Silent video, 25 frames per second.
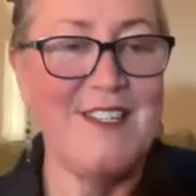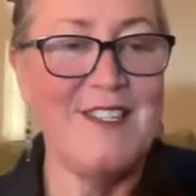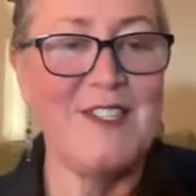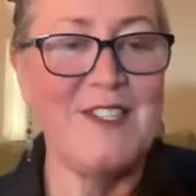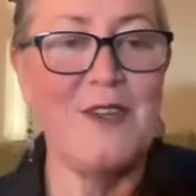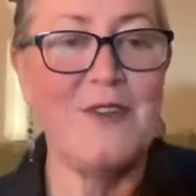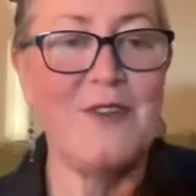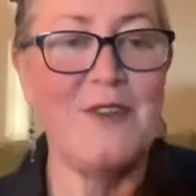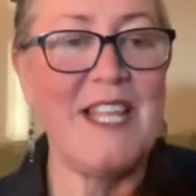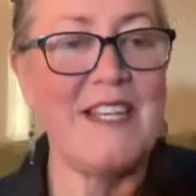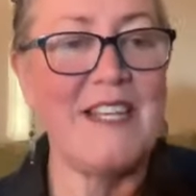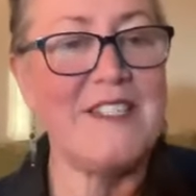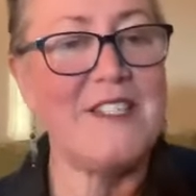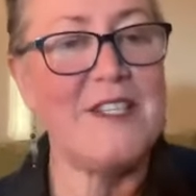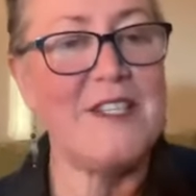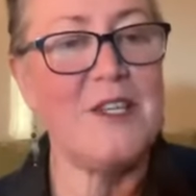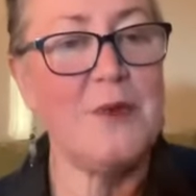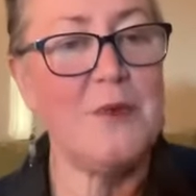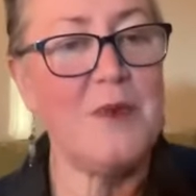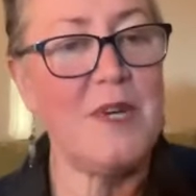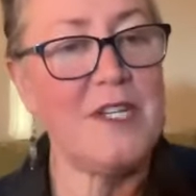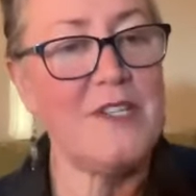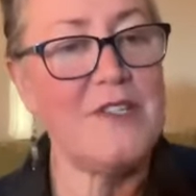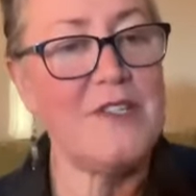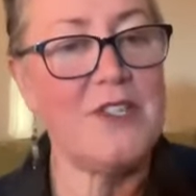So Lexi,
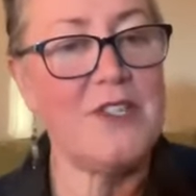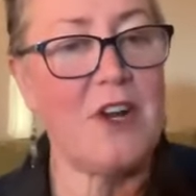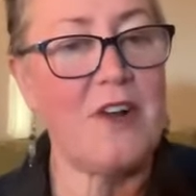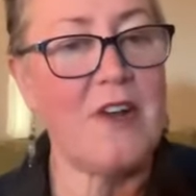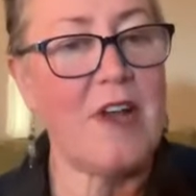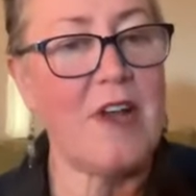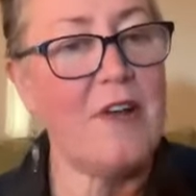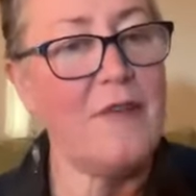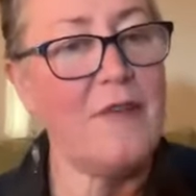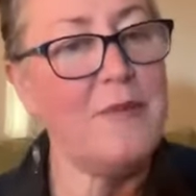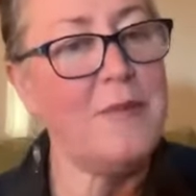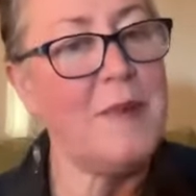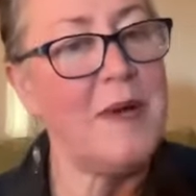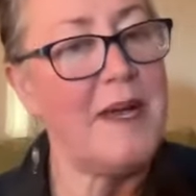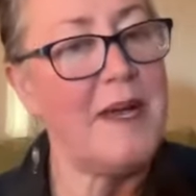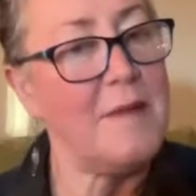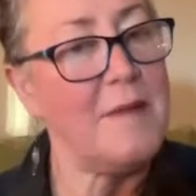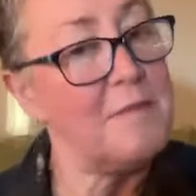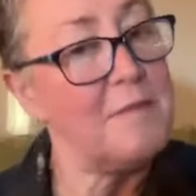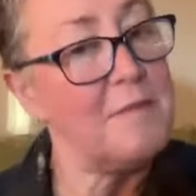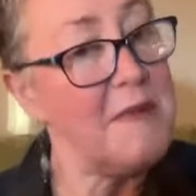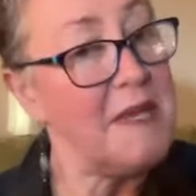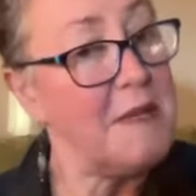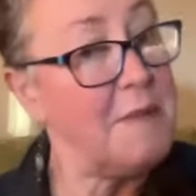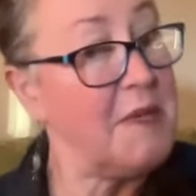you want to start off
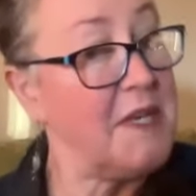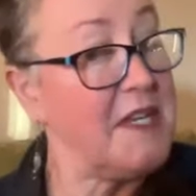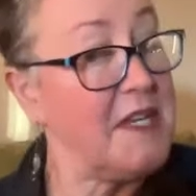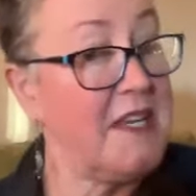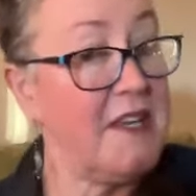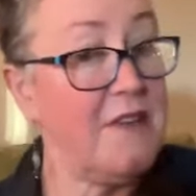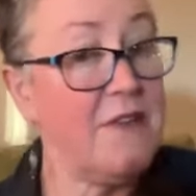by maybe